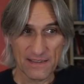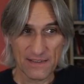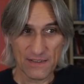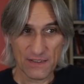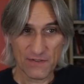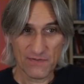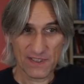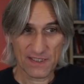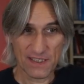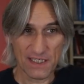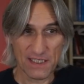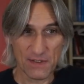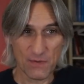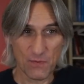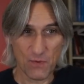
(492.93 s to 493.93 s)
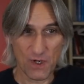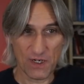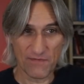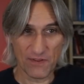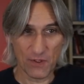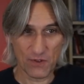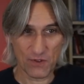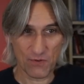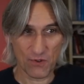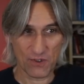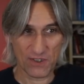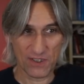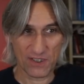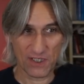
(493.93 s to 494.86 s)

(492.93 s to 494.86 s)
obviously one of those rooks is